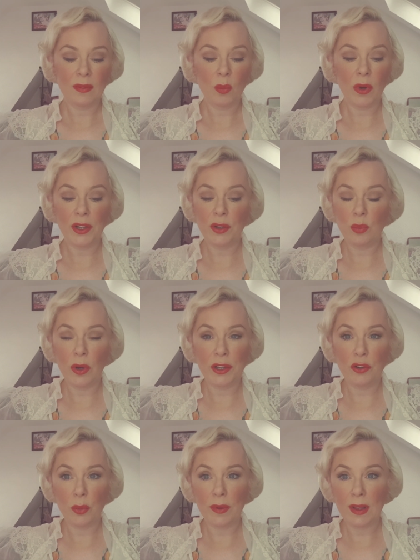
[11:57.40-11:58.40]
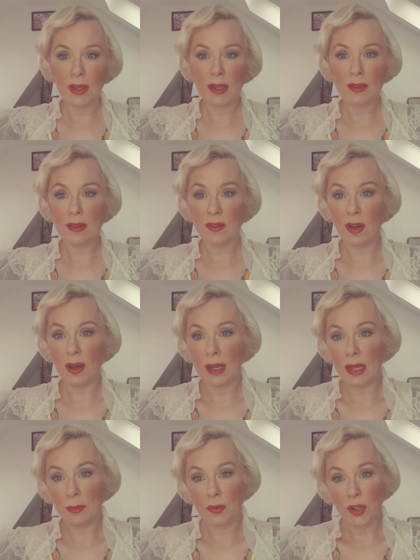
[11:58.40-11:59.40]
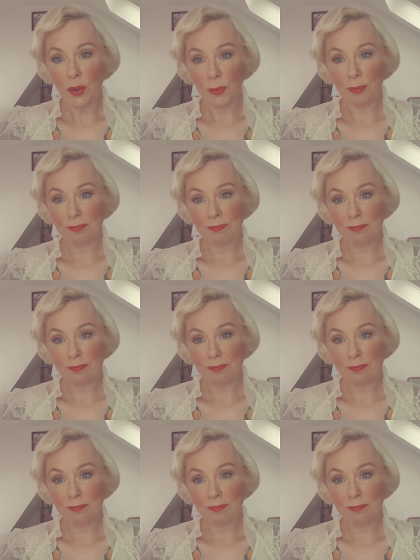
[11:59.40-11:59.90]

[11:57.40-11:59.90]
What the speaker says: What you do with it is entirely up to you.